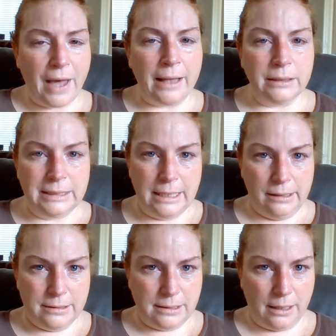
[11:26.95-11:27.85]

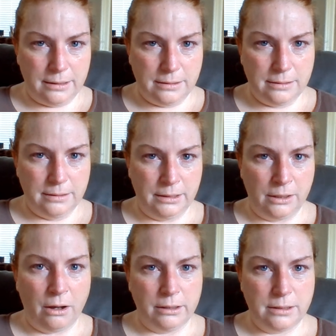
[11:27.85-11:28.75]
validates us
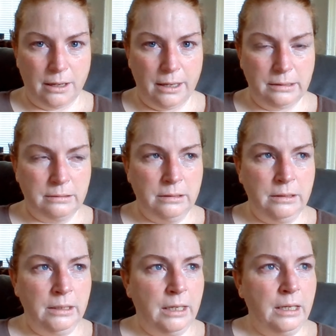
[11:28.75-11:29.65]
in God's eyes.
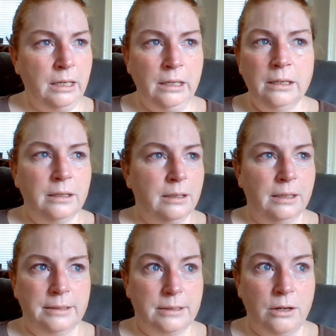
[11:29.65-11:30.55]

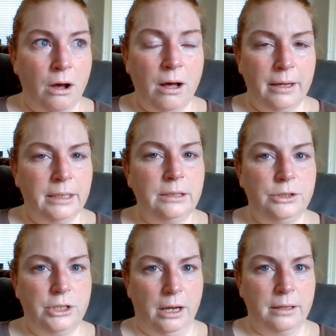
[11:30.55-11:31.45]
It's not. He
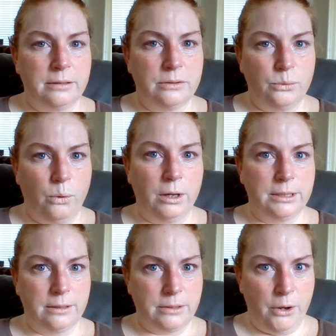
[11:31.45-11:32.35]
just
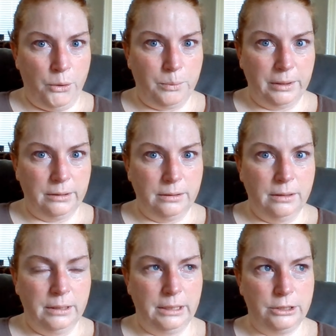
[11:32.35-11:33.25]
wants us open.
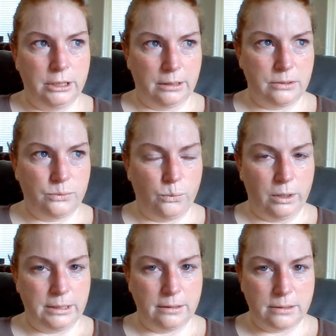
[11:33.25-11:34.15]
He just
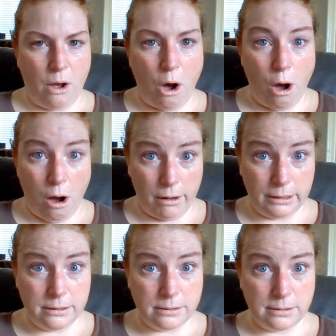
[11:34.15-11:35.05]
wants us
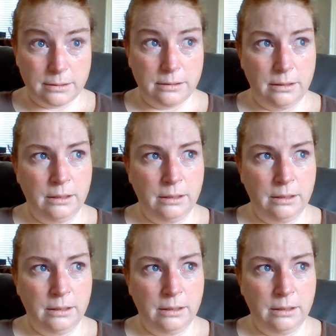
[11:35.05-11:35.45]
honest.